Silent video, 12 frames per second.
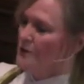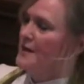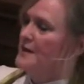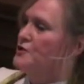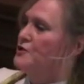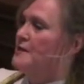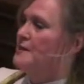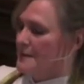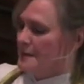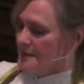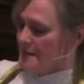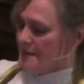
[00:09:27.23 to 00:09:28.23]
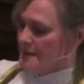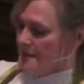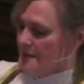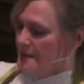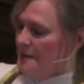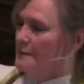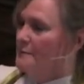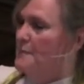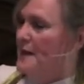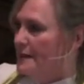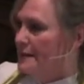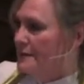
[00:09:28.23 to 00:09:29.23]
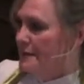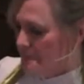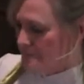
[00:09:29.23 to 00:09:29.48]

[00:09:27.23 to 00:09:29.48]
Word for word: that Jesus meant.